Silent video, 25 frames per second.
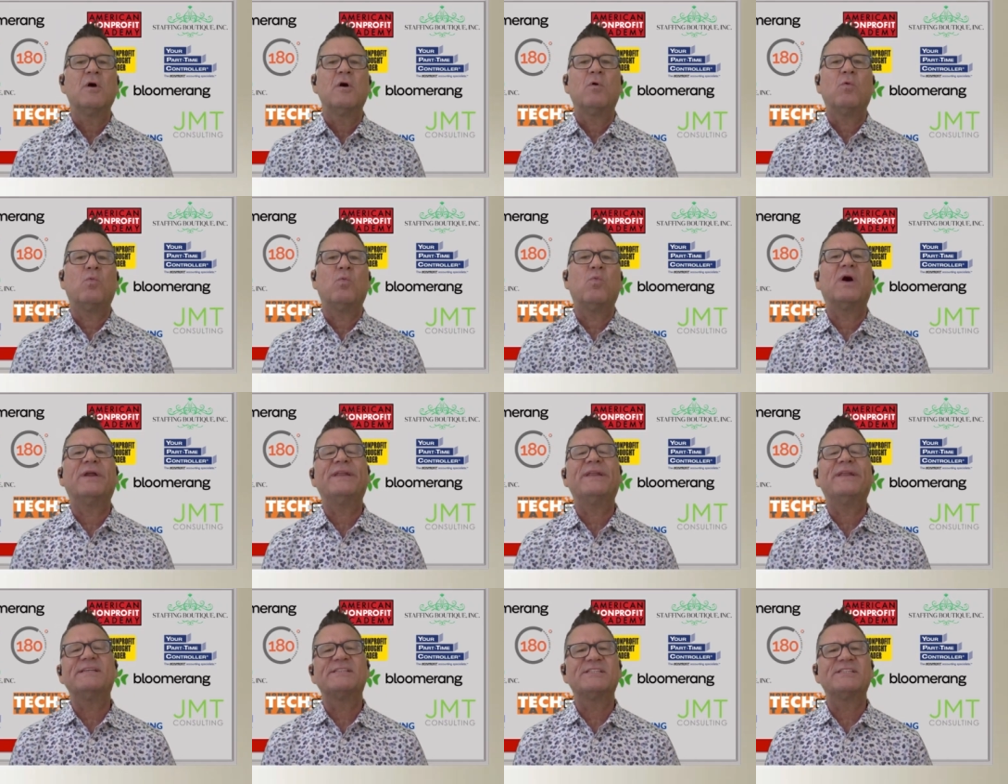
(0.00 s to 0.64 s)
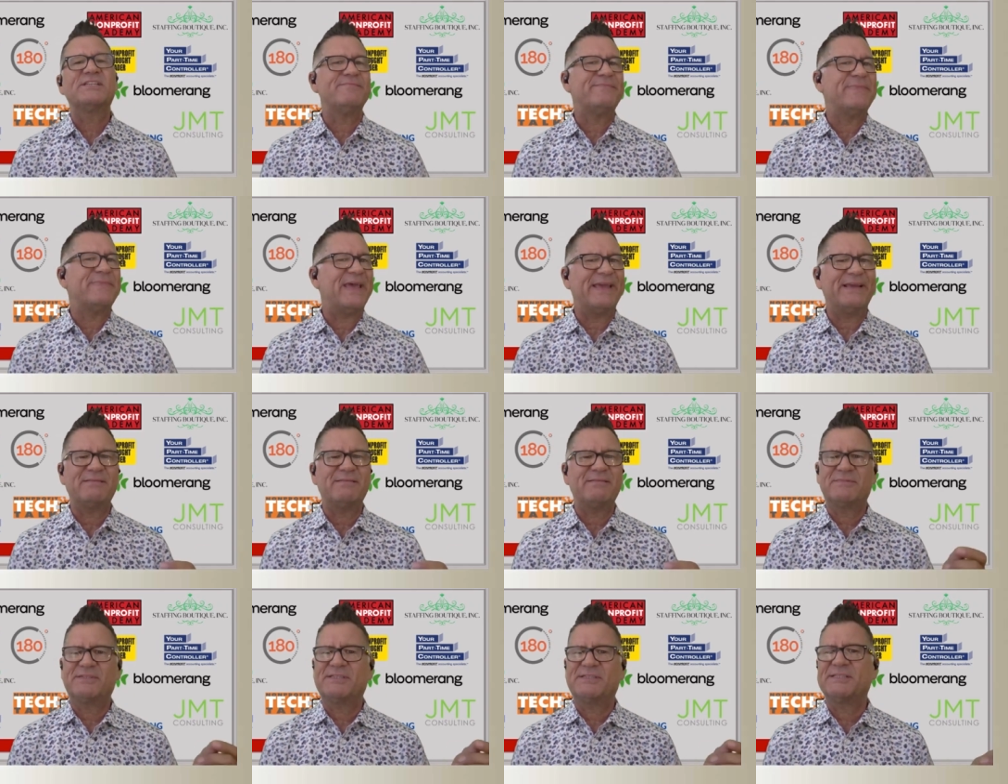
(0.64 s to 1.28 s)
wanting to
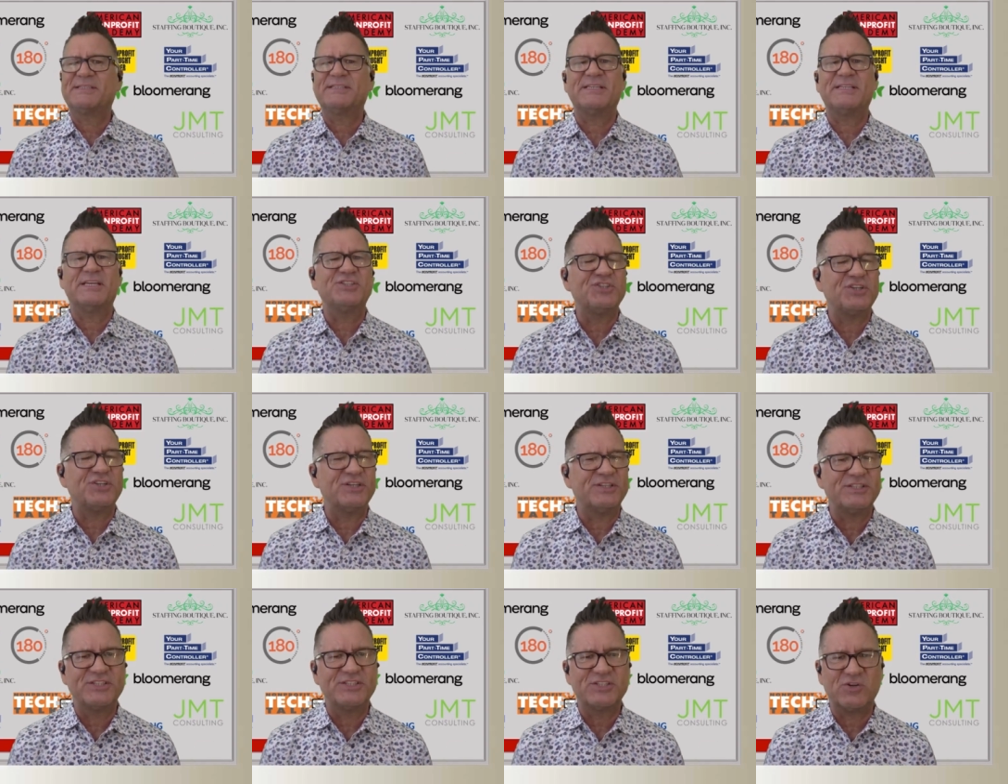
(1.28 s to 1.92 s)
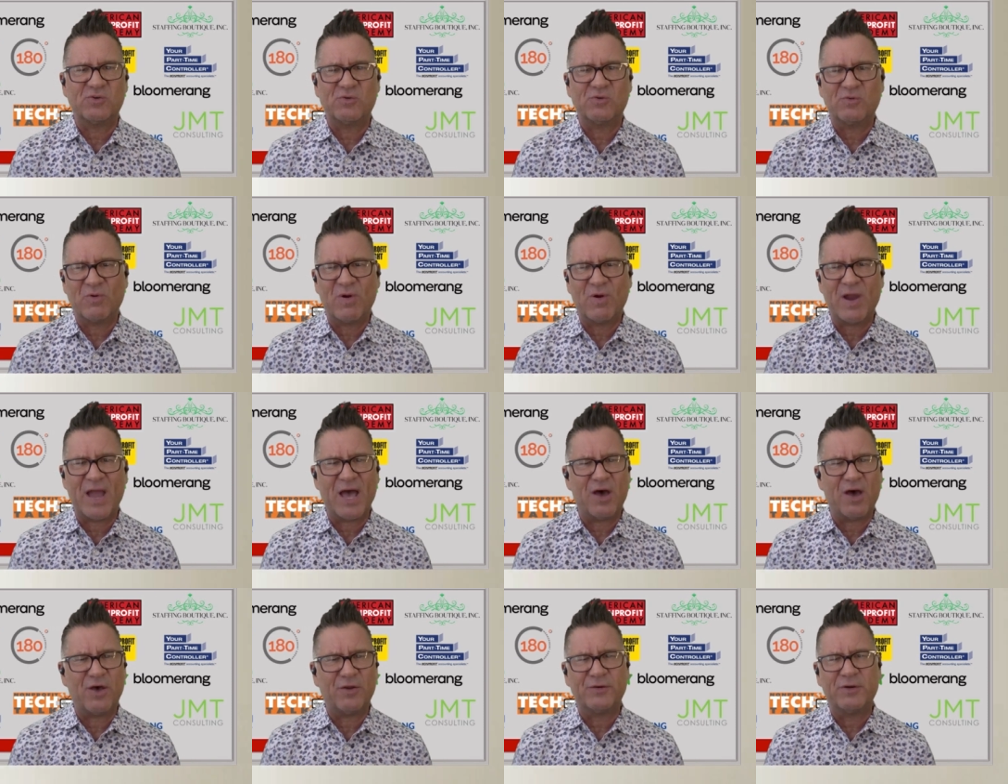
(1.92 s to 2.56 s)
make decisions
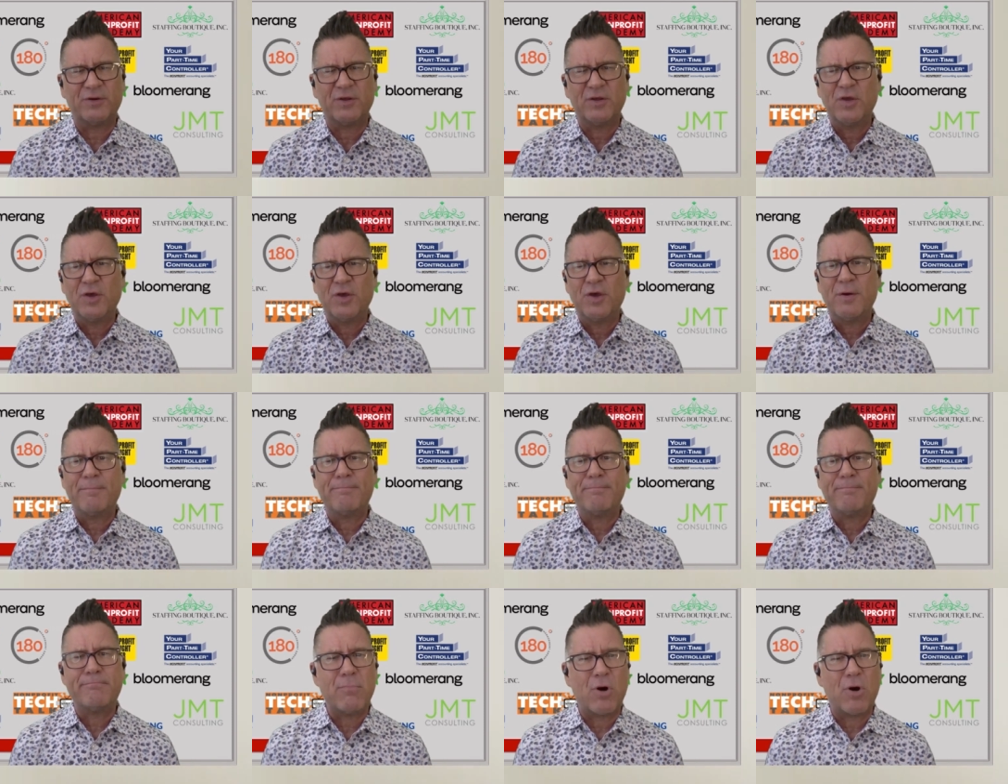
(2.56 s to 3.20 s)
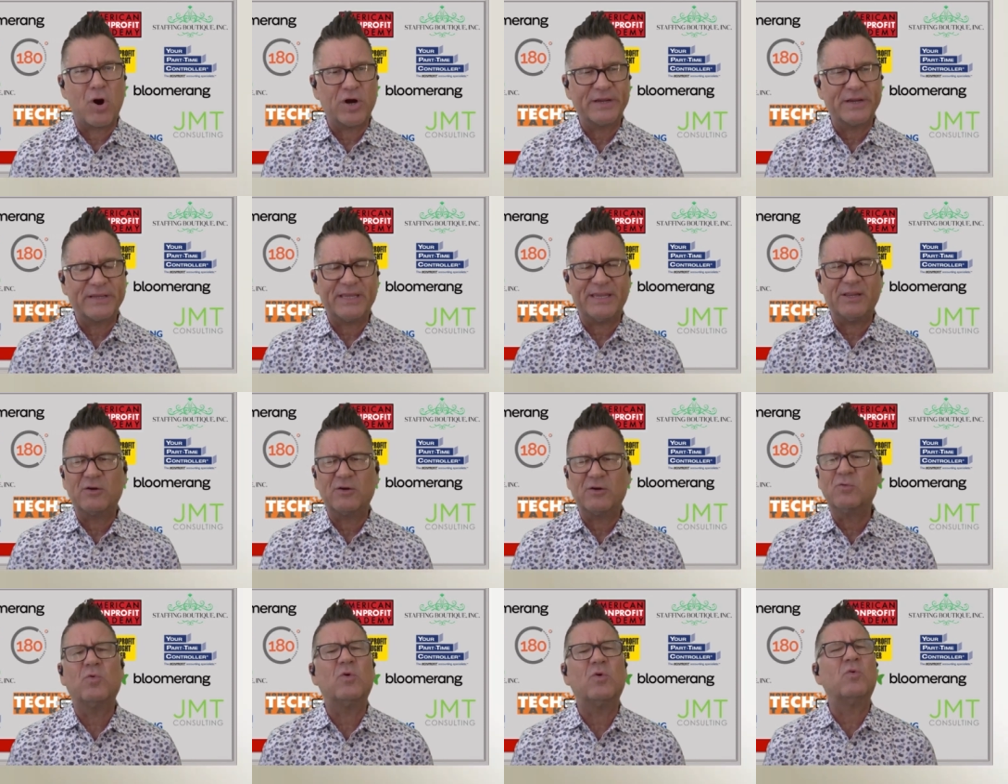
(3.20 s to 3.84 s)
around marketing
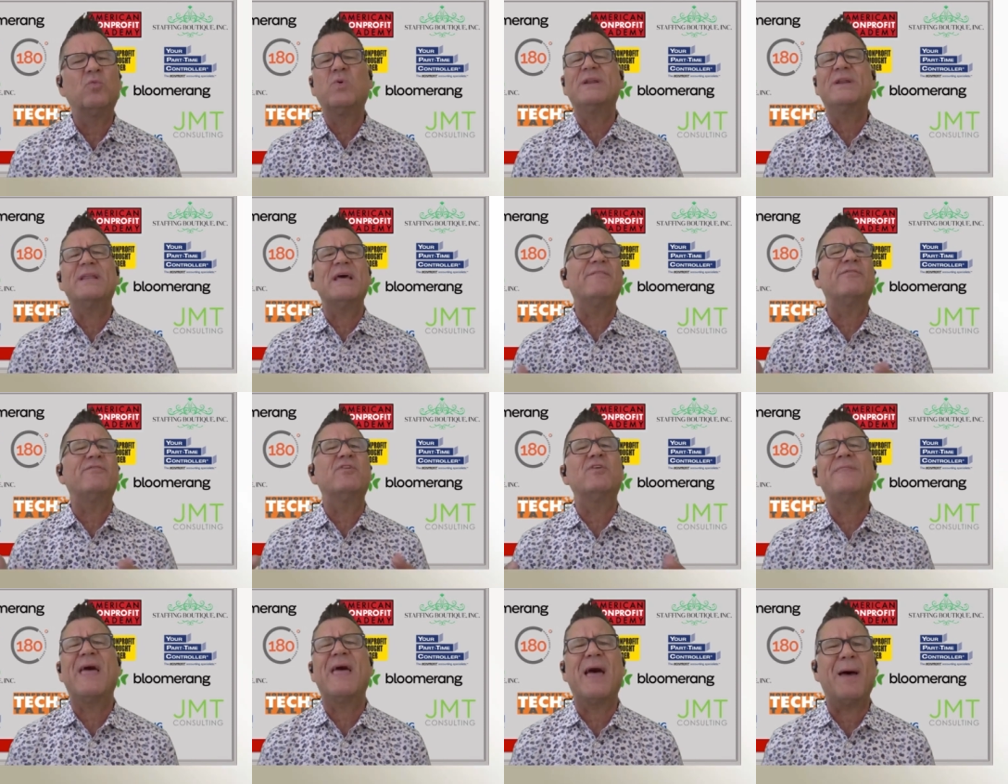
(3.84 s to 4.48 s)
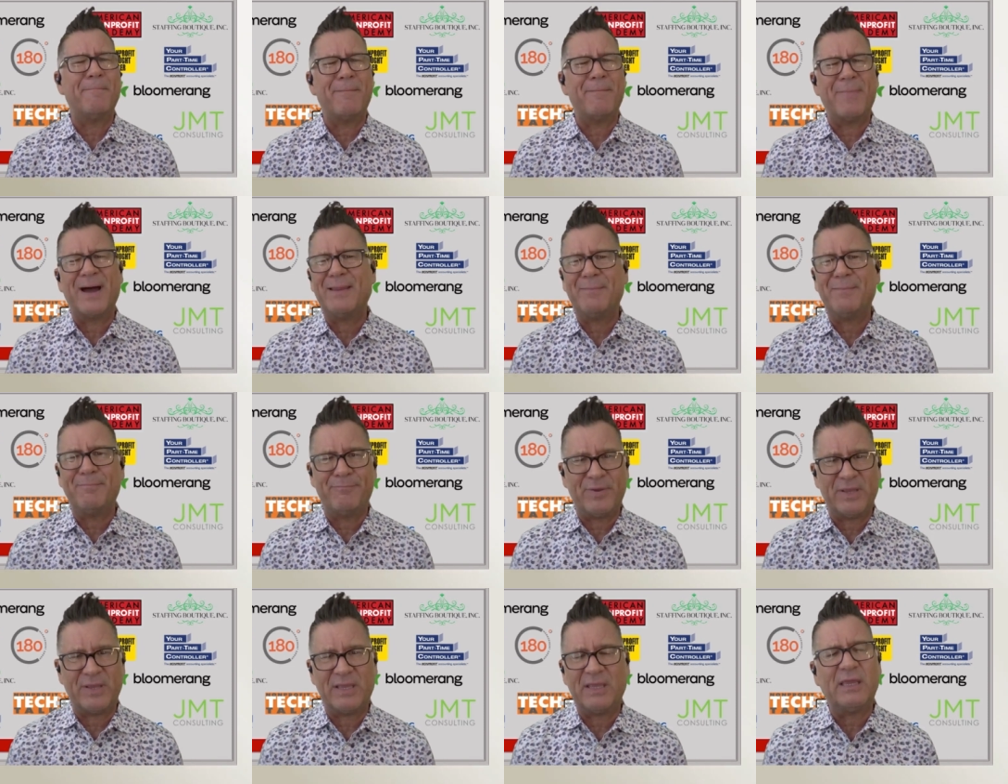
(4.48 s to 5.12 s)
or, or whatever that
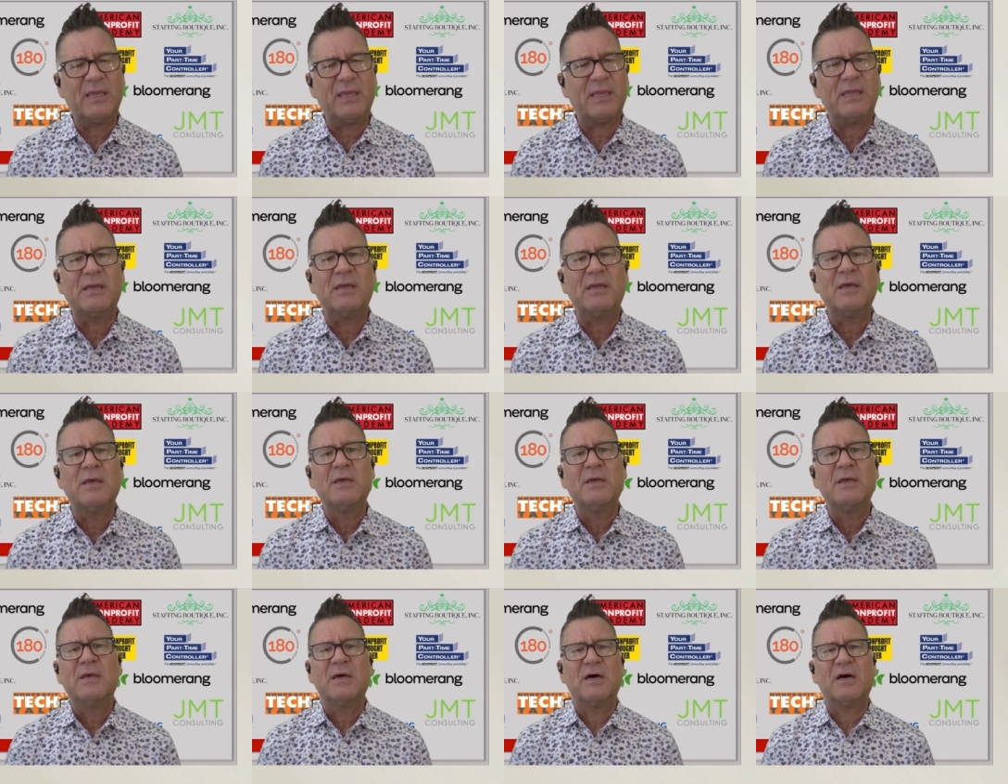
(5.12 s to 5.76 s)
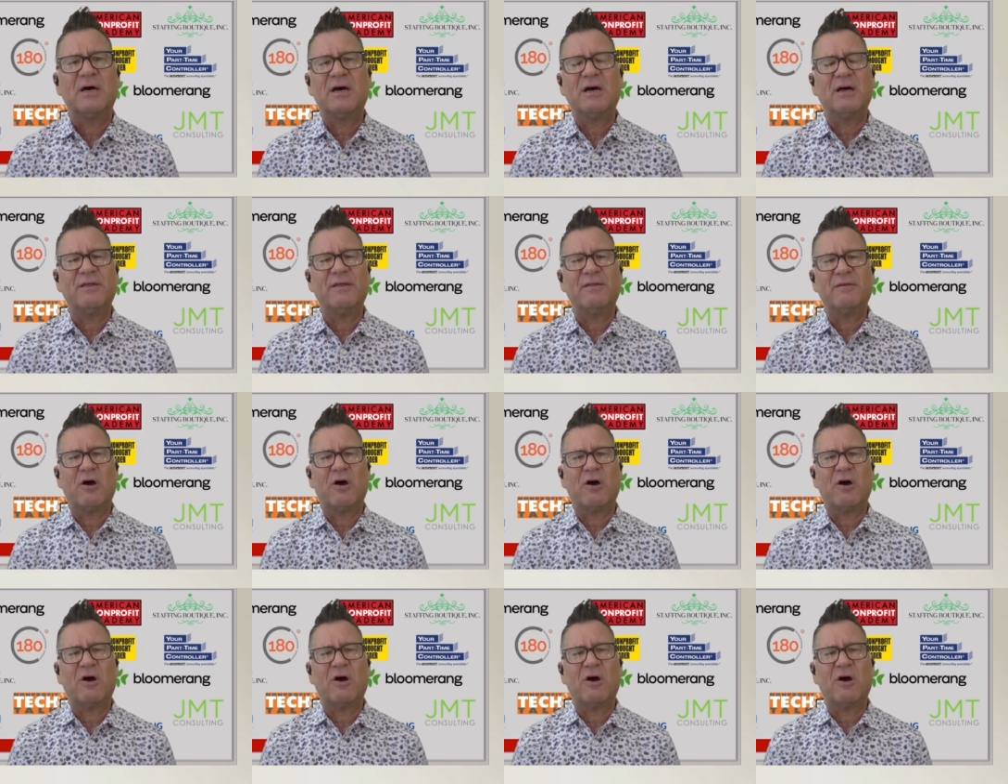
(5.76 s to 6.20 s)
might be uh,